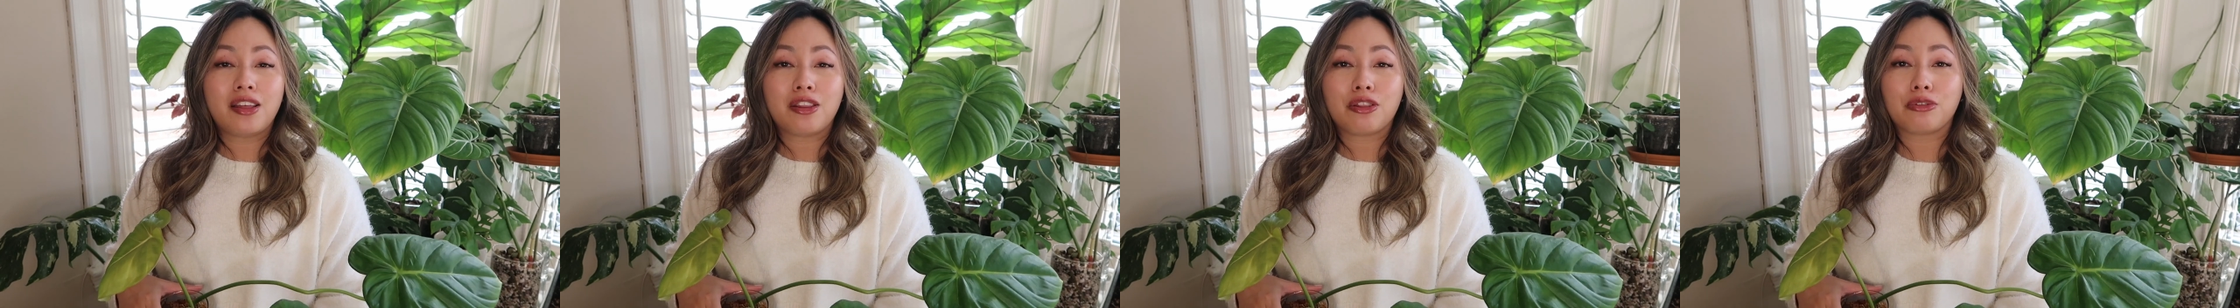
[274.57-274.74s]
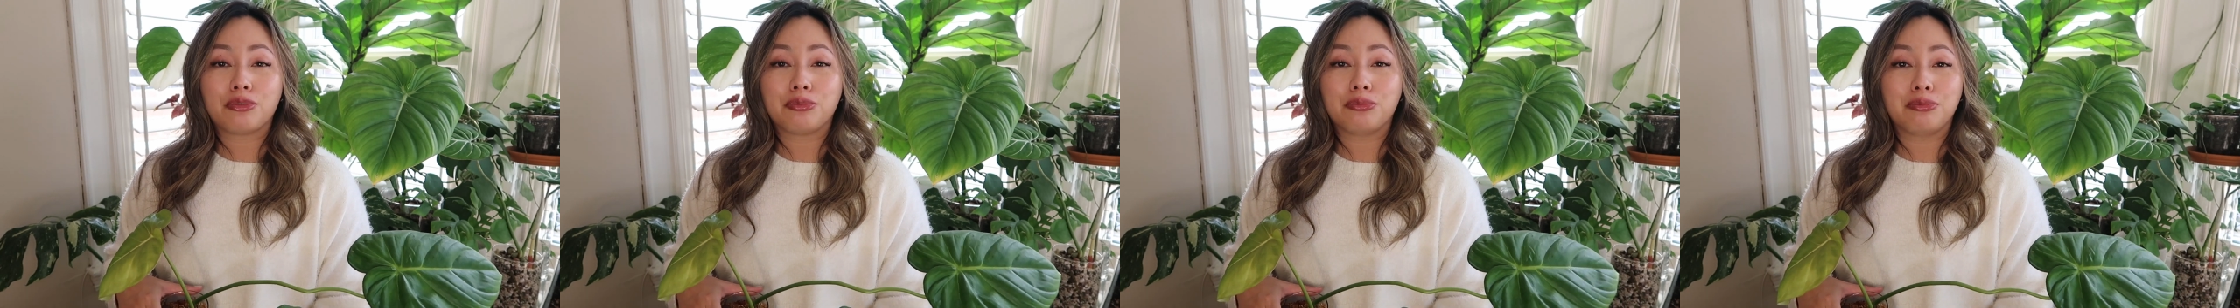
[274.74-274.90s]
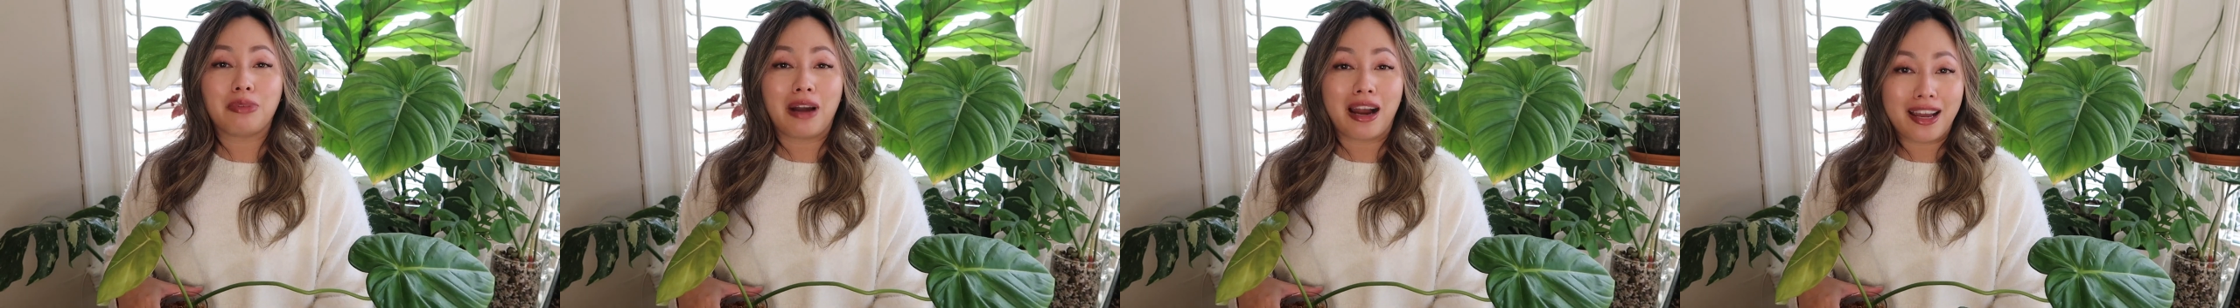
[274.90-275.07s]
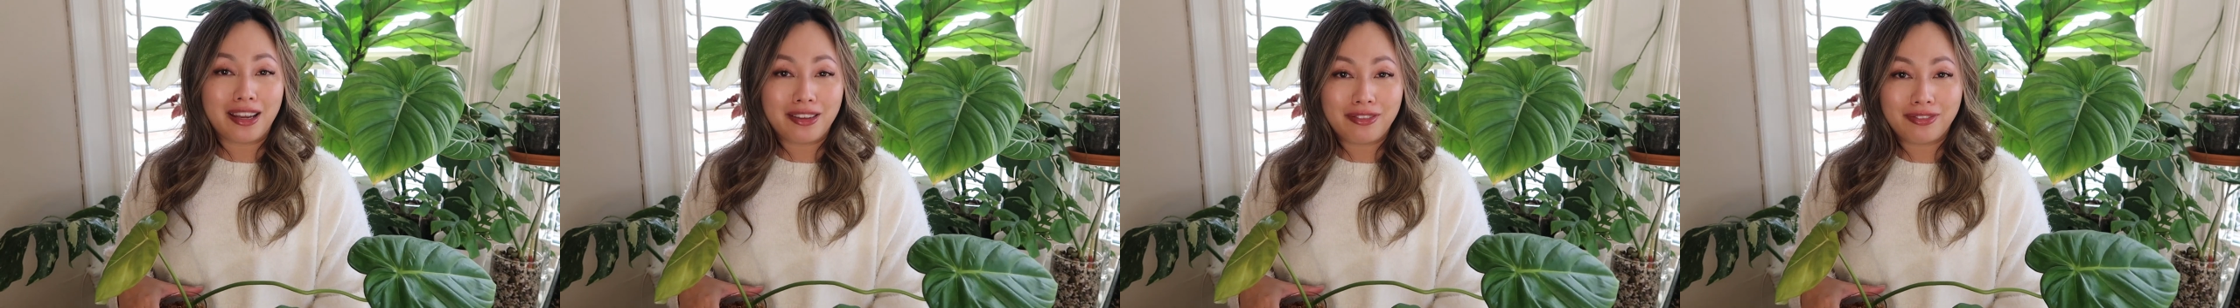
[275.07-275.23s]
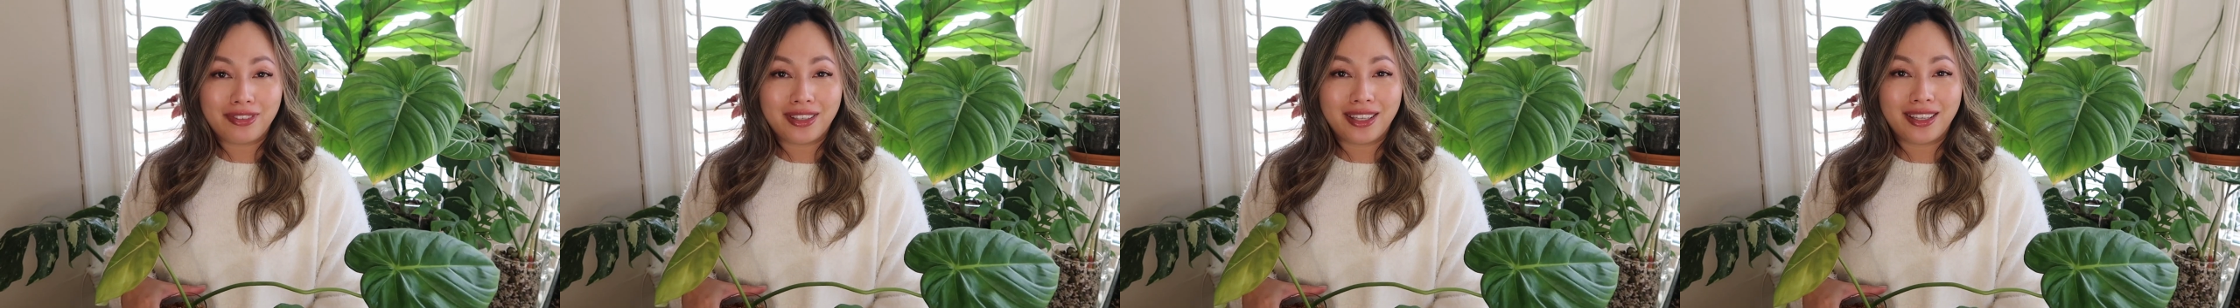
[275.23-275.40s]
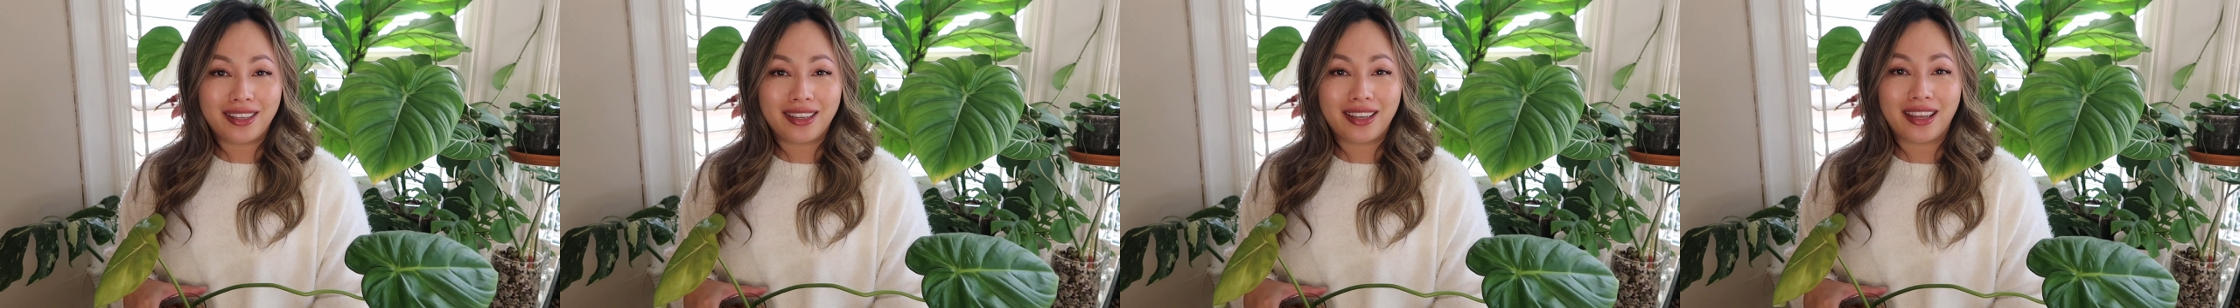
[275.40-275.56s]

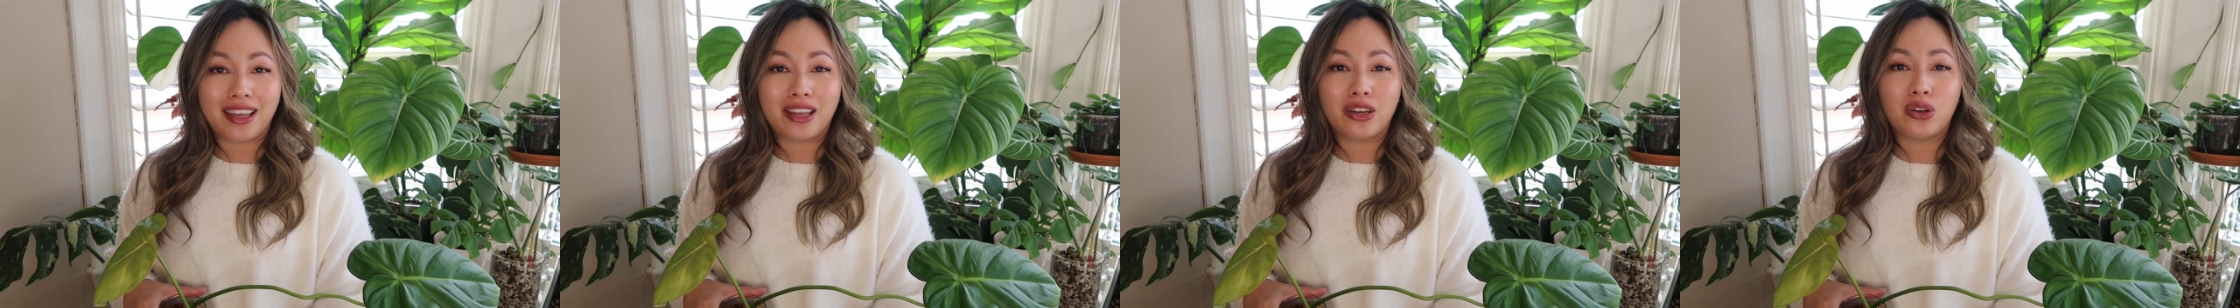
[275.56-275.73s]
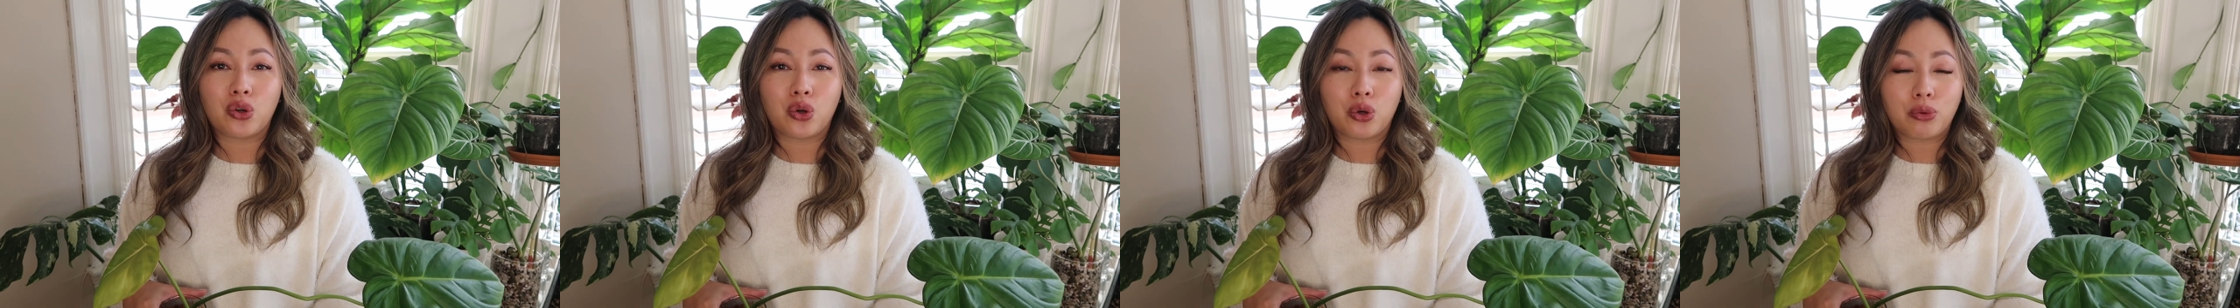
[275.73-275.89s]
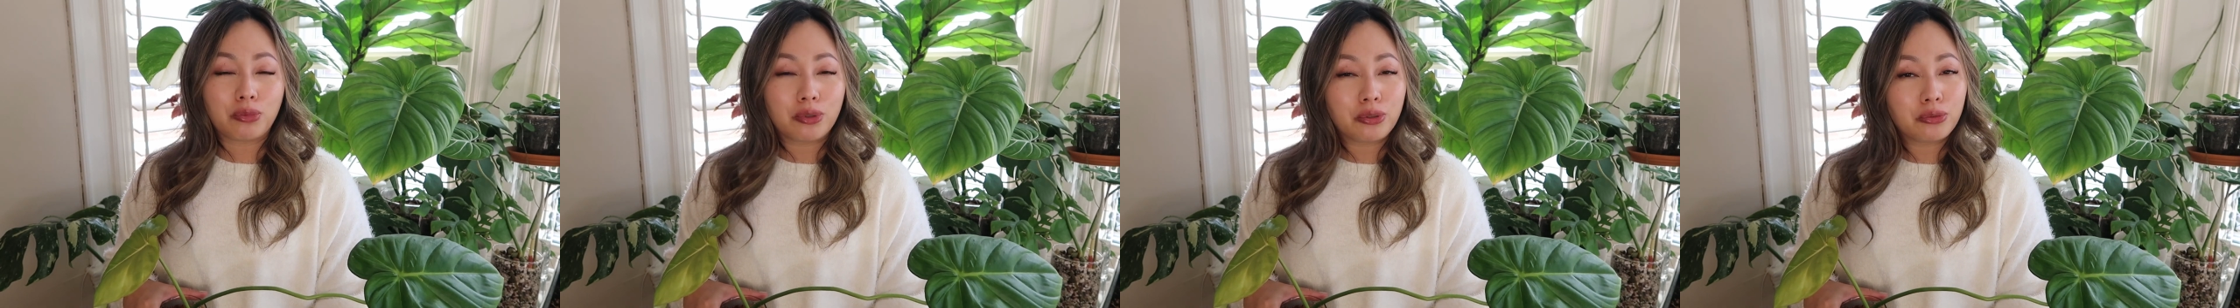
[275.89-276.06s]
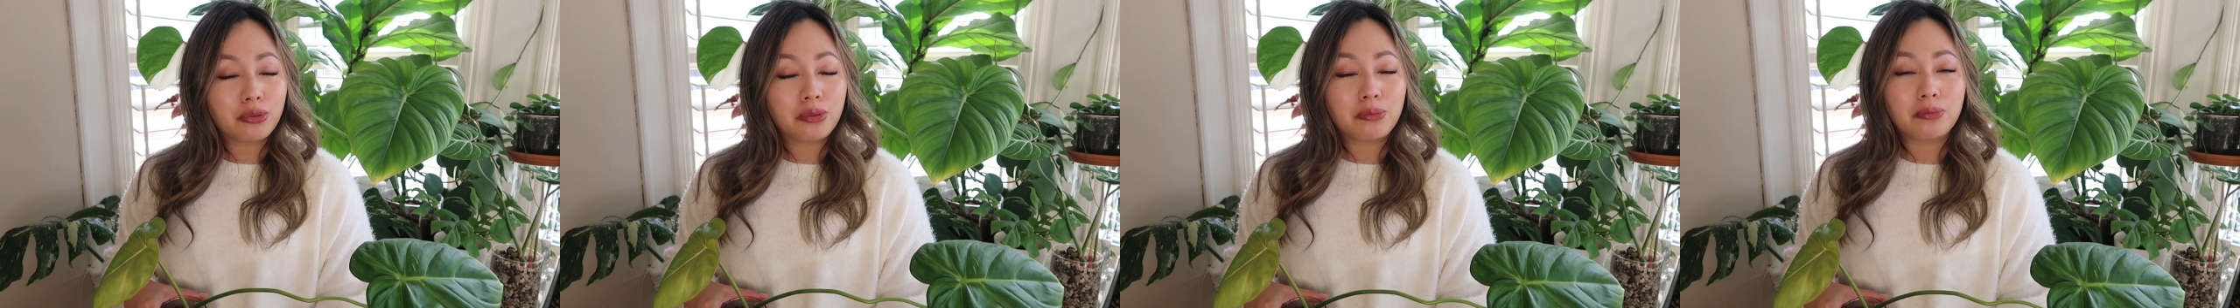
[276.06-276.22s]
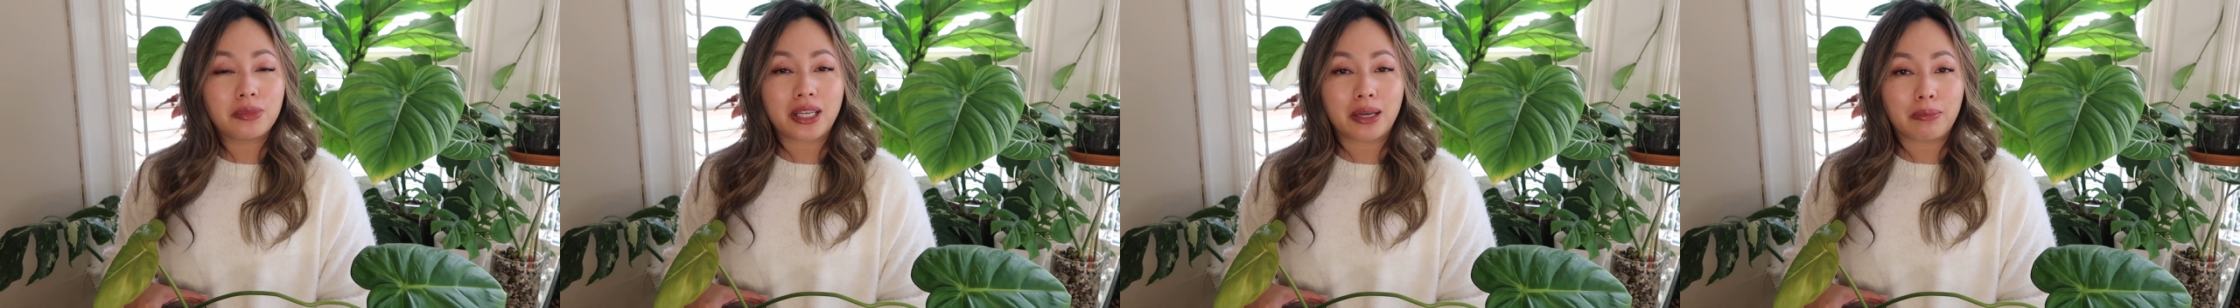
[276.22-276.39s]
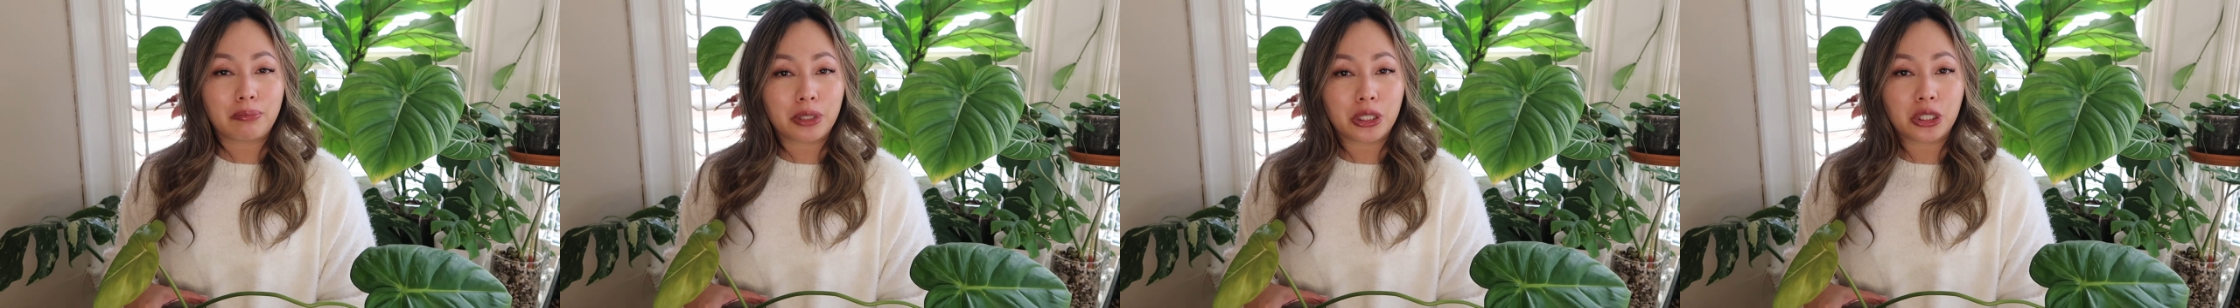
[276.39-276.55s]
thriving in normal room
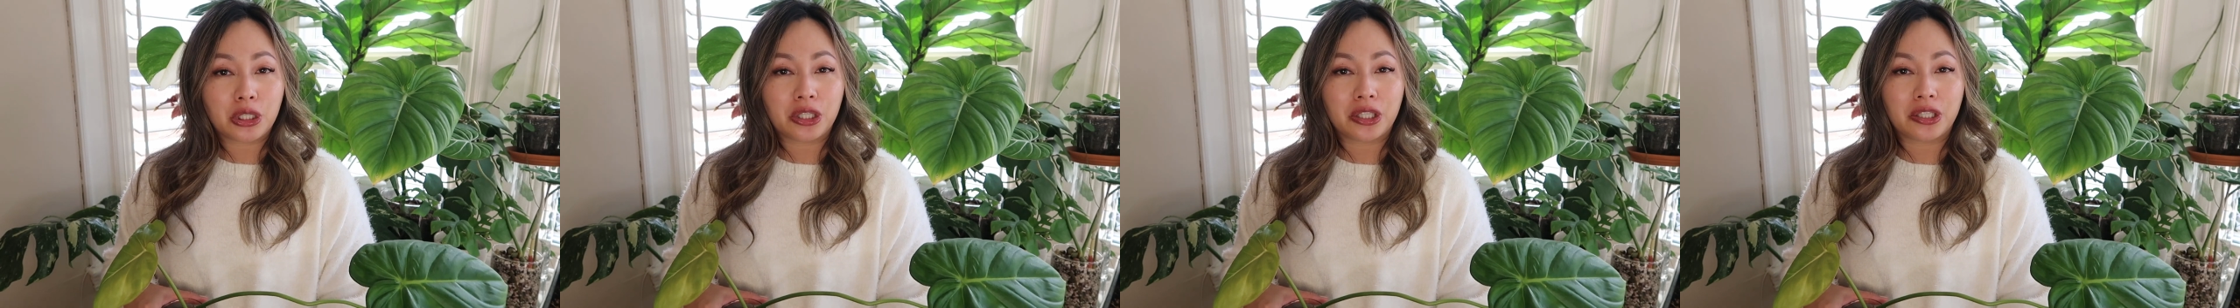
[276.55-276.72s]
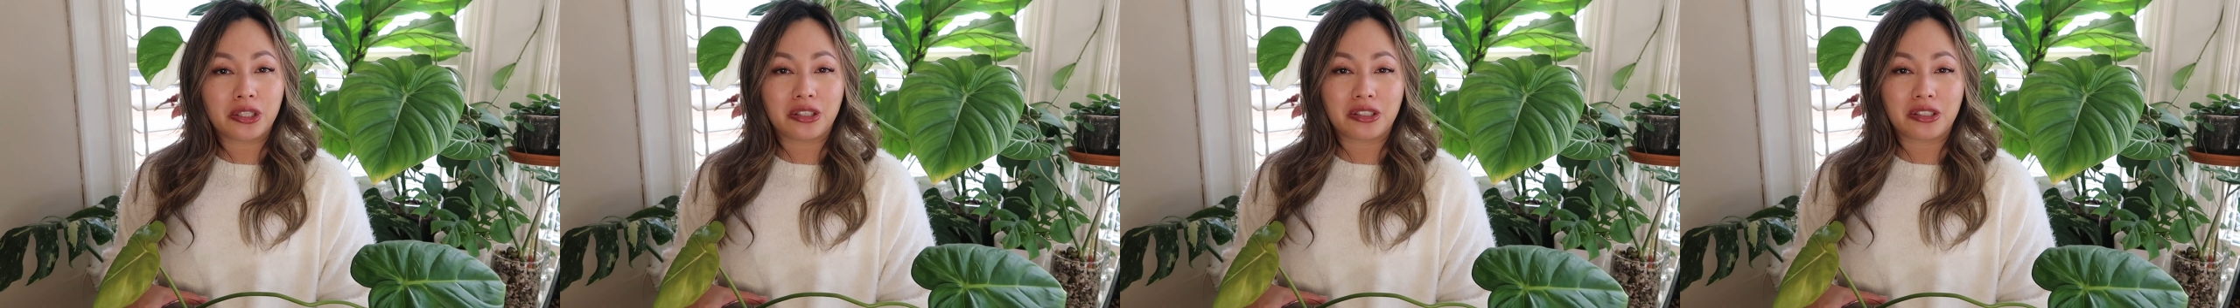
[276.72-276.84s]
temperature.